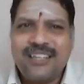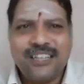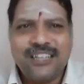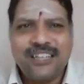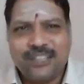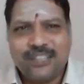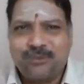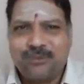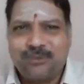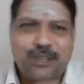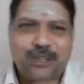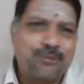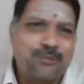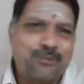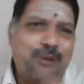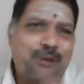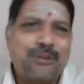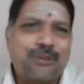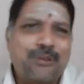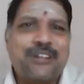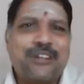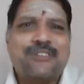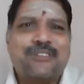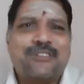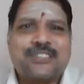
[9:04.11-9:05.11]
It may
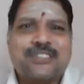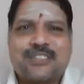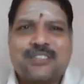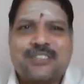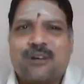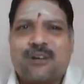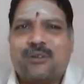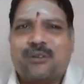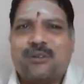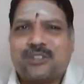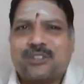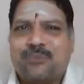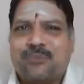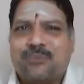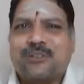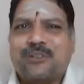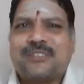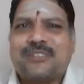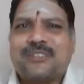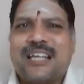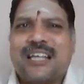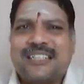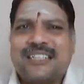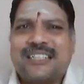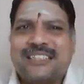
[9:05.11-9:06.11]
be reverse.
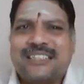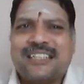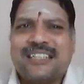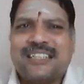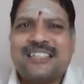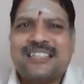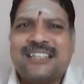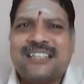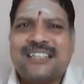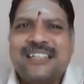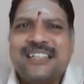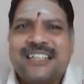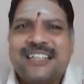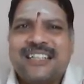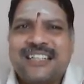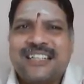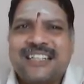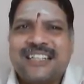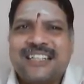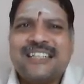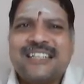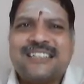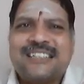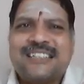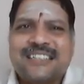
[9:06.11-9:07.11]
Suppose there is an
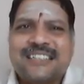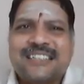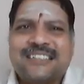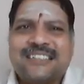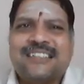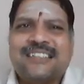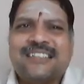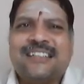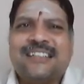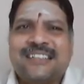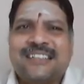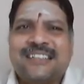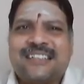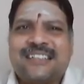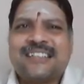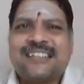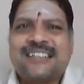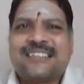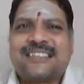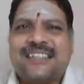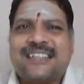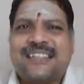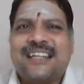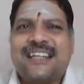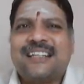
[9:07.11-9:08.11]
increase in
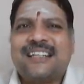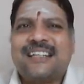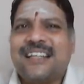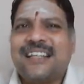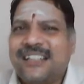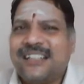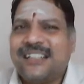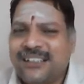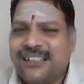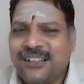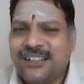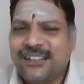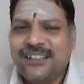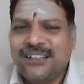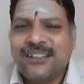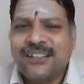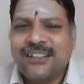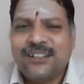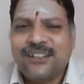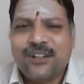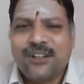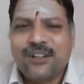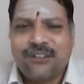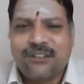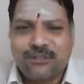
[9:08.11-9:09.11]
interest rate, then
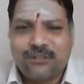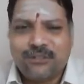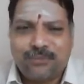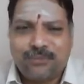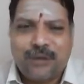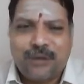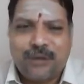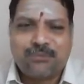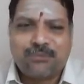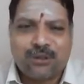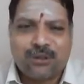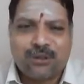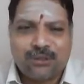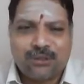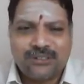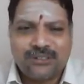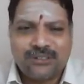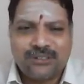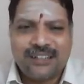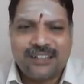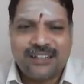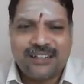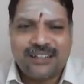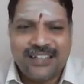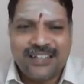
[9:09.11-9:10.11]
you have to pay more.
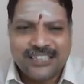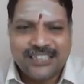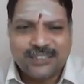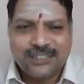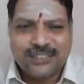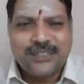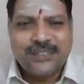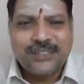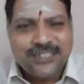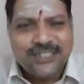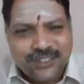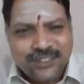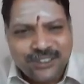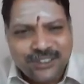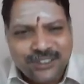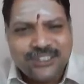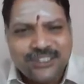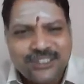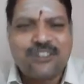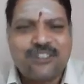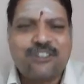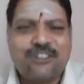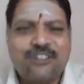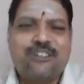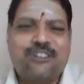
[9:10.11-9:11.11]
Less means
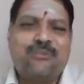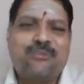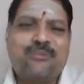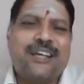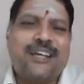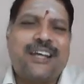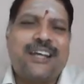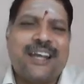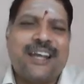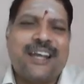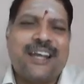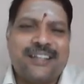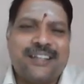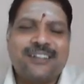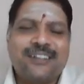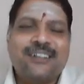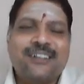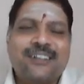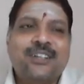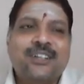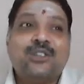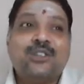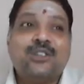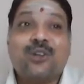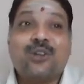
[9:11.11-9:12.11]
it will be gaining.
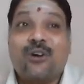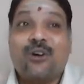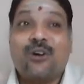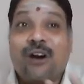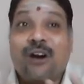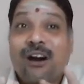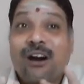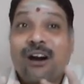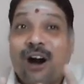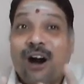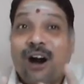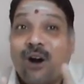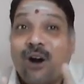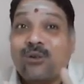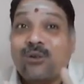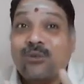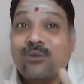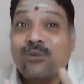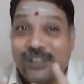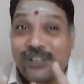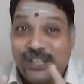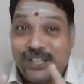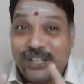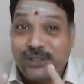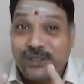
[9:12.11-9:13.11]
So
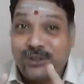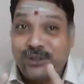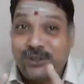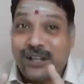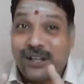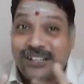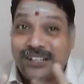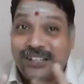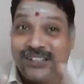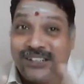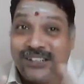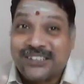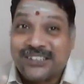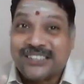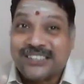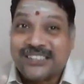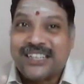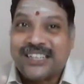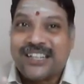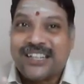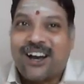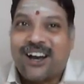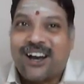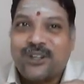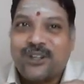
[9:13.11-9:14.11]
how, whether you are
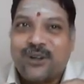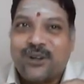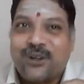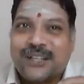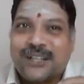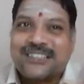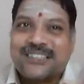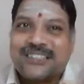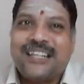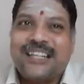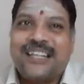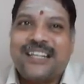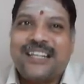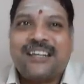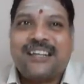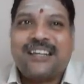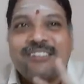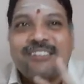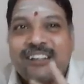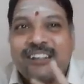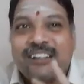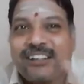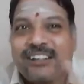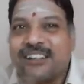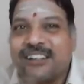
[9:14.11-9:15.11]
investing or you are
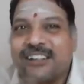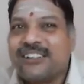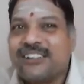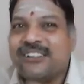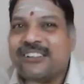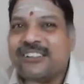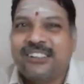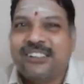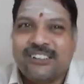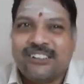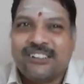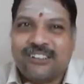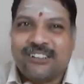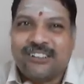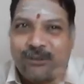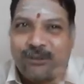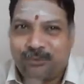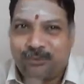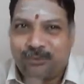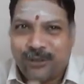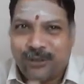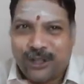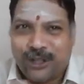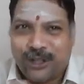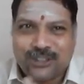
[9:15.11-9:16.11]

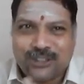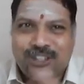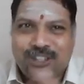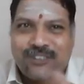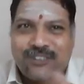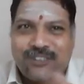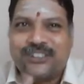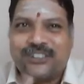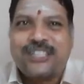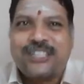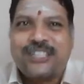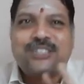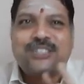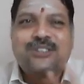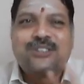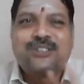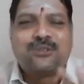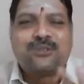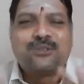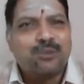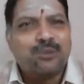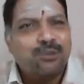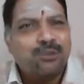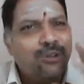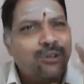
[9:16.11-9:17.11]
selling, because of these
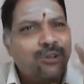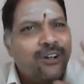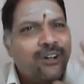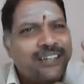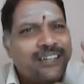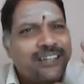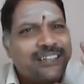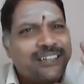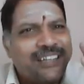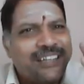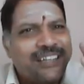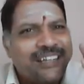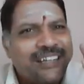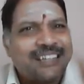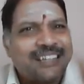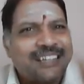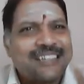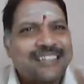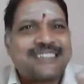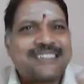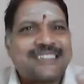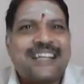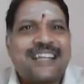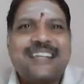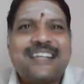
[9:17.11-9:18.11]
two, the
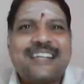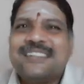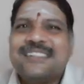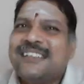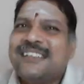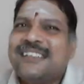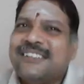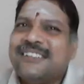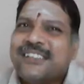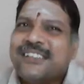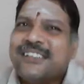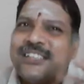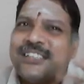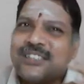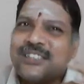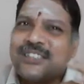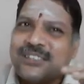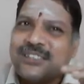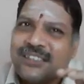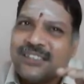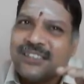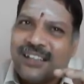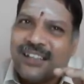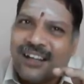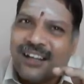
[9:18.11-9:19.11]
interest rate
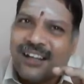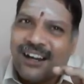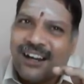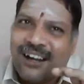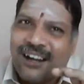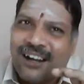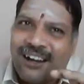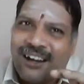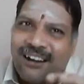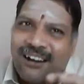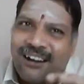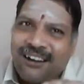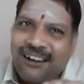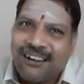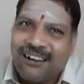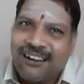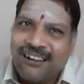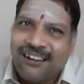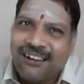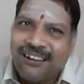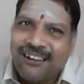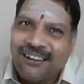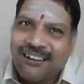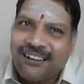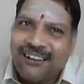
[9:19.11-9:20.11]
is
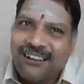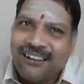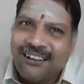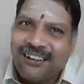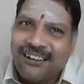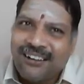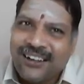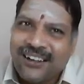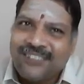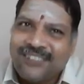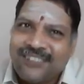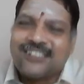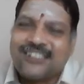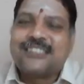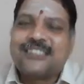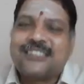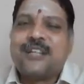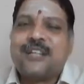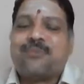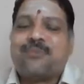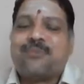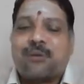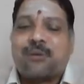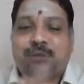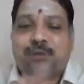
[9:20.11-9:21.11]

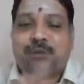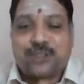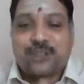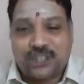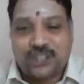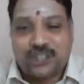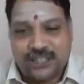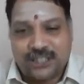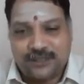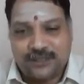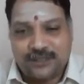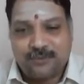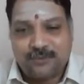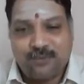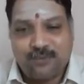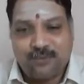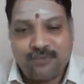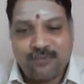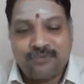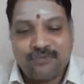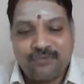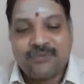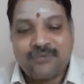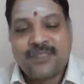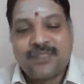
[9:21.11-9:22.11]
inversely proportional.
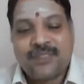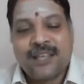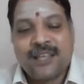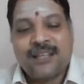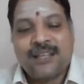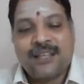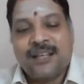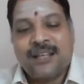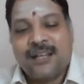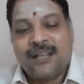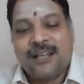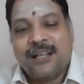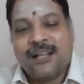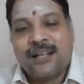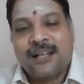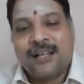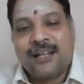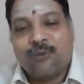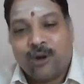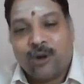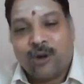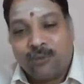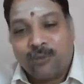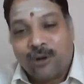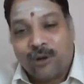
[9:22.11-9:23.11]

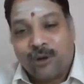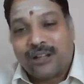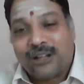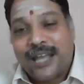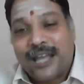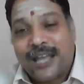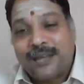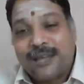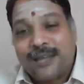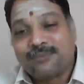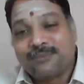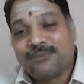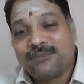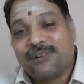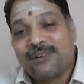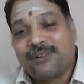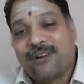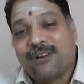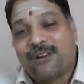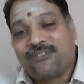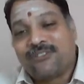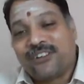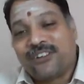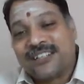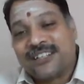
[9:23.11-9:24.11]
One more type
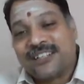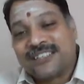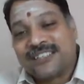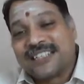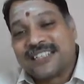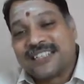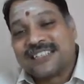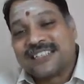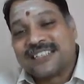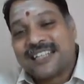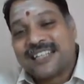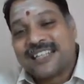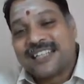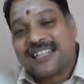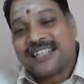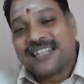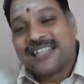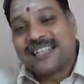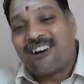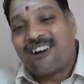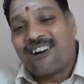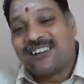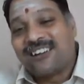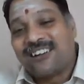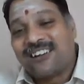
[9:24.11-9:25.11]
of risk is there
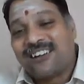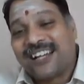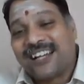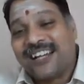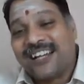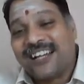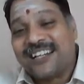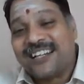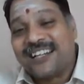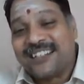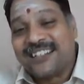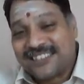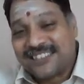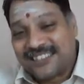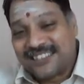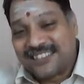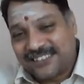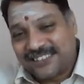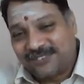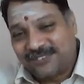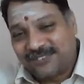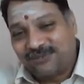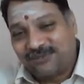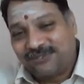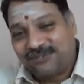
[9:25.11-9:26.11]
called credit risk.